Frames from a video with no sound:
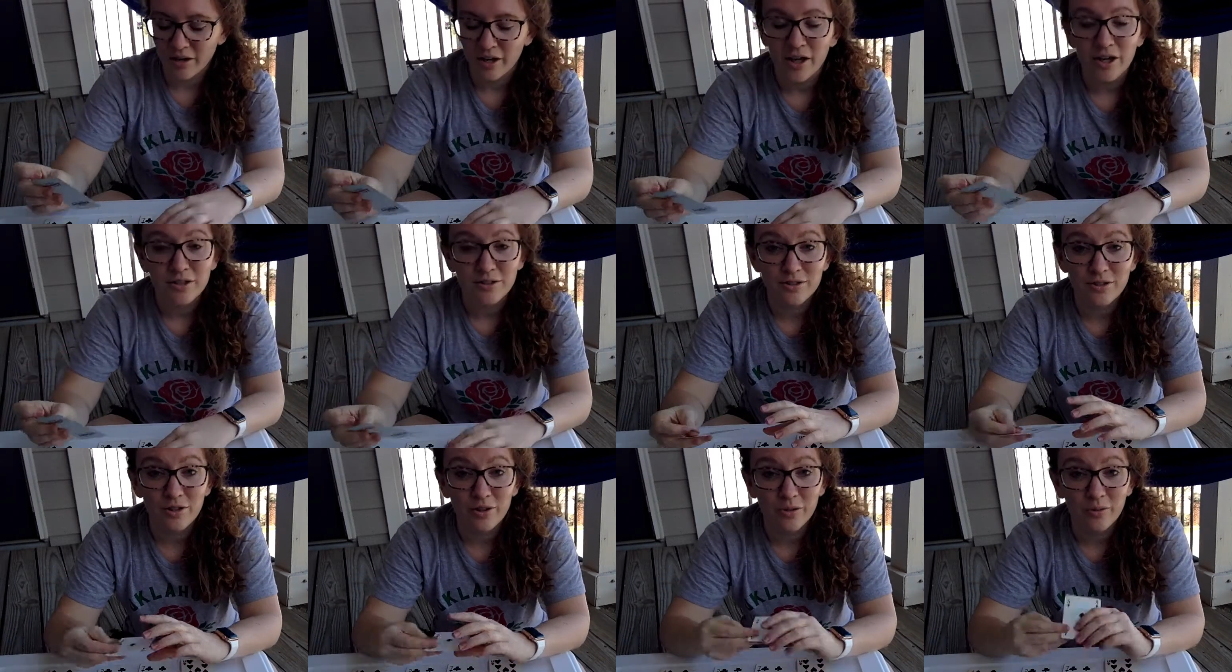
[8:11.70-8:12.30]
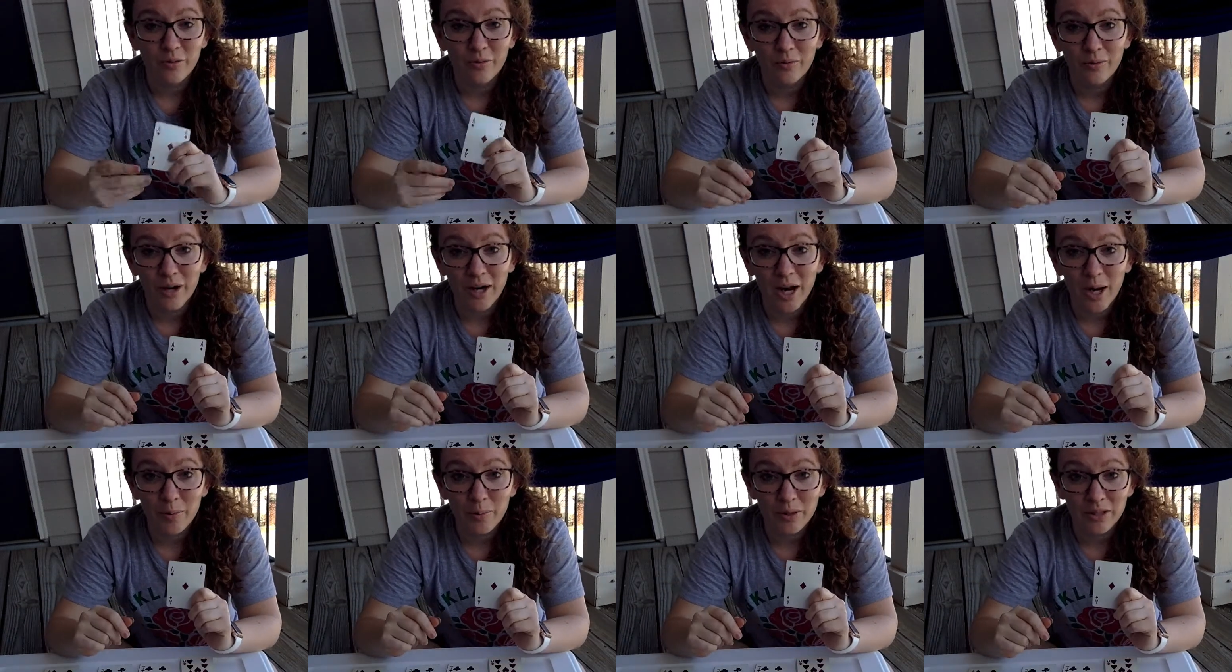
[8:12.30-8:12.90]
So what
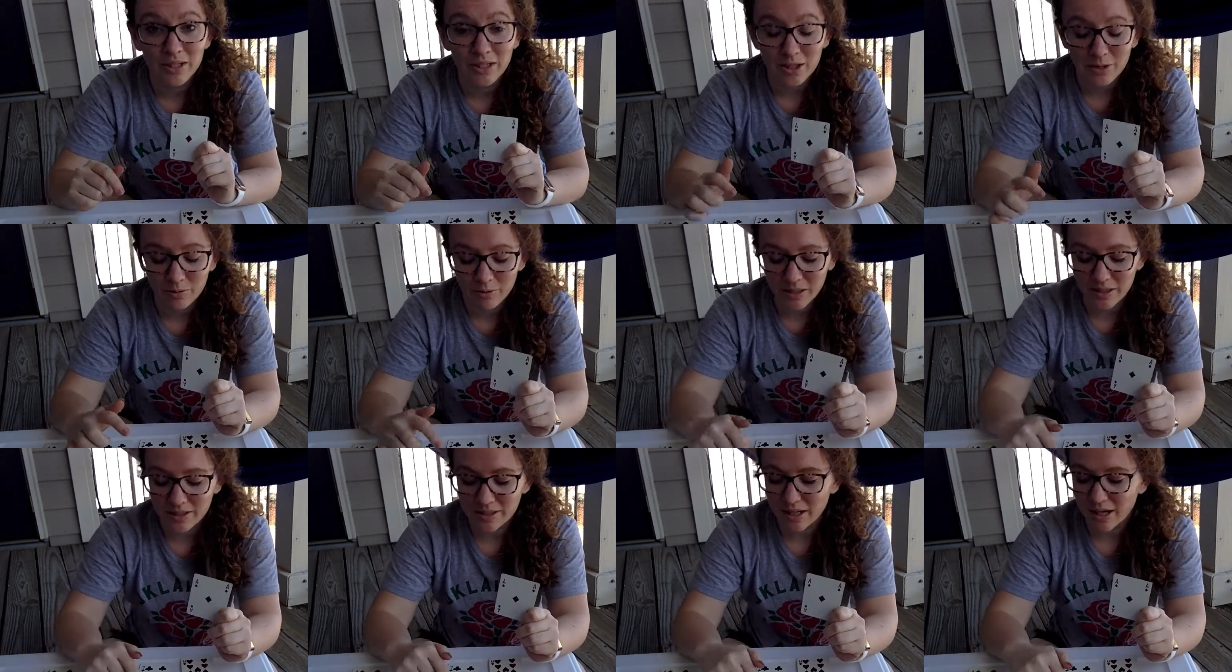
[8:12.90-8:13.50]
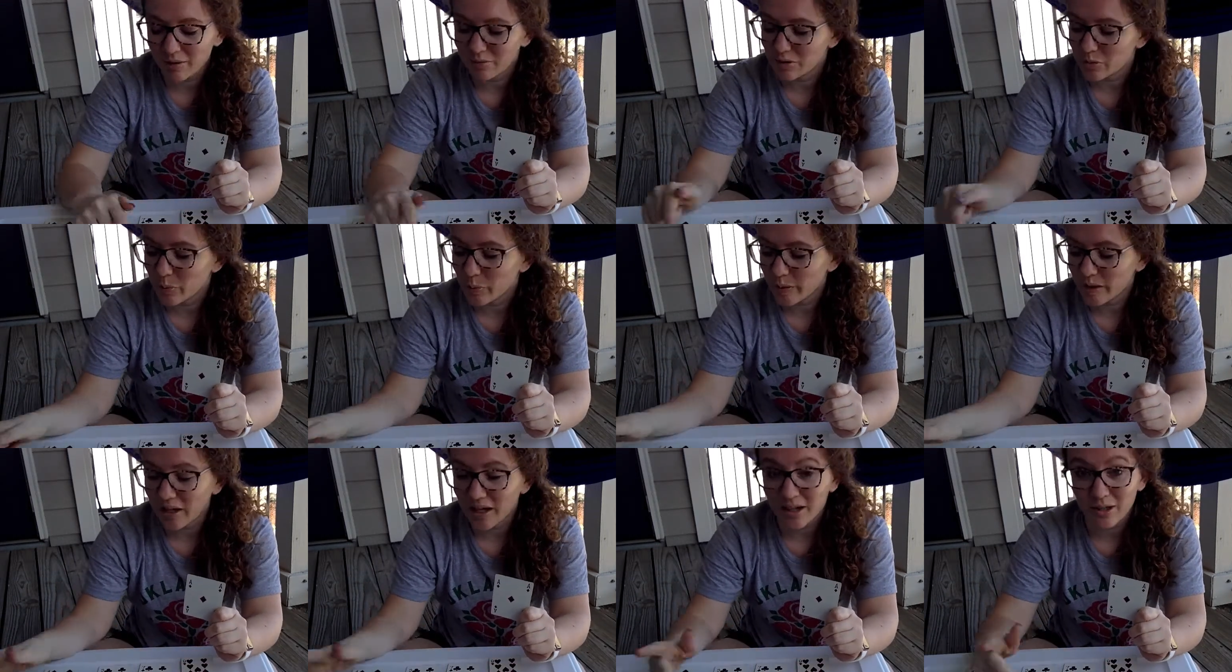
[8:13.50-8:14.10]
happened here was I was
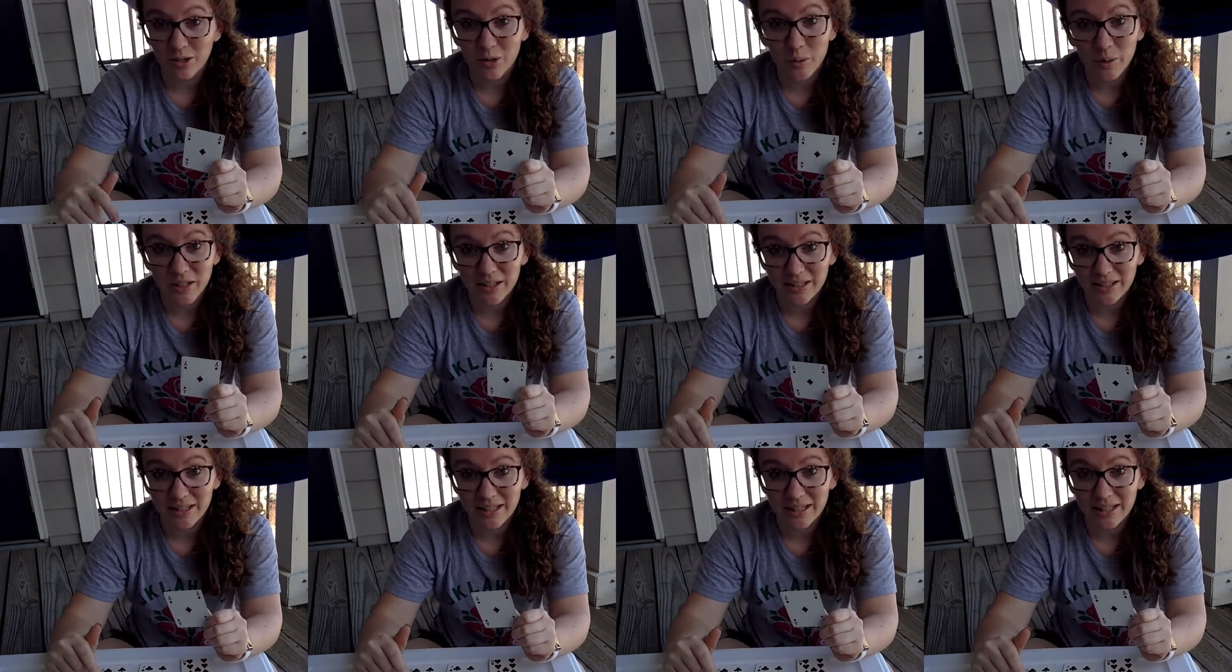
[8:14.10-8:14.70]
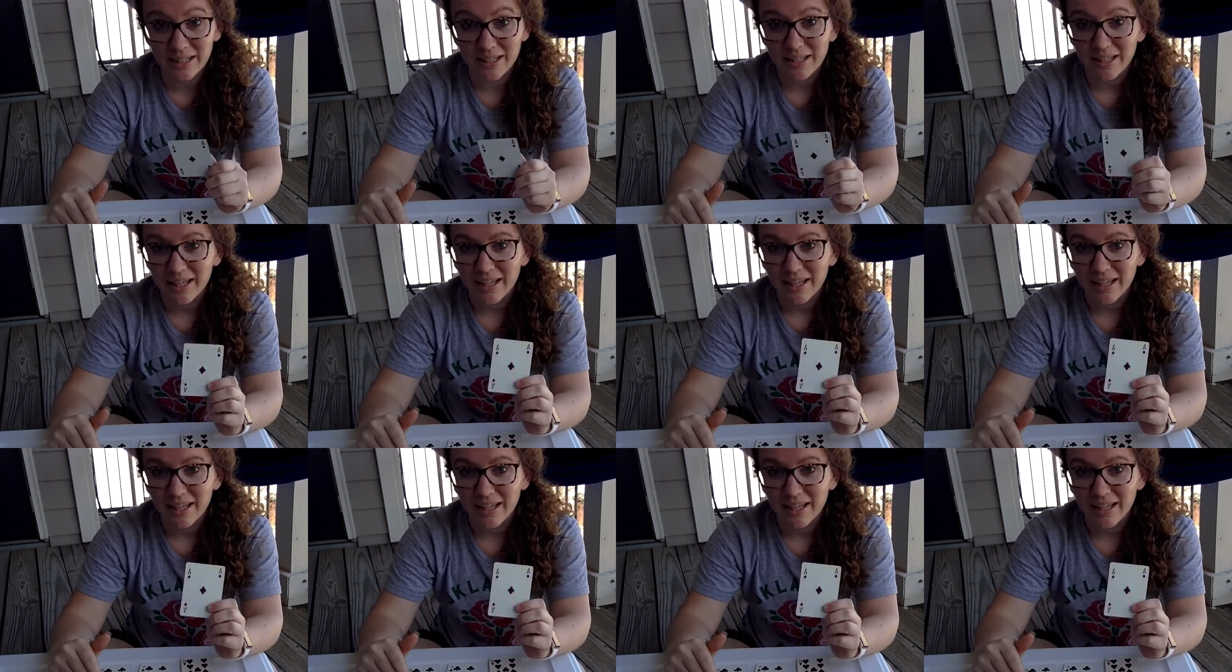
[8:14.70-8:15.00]
playing quickly,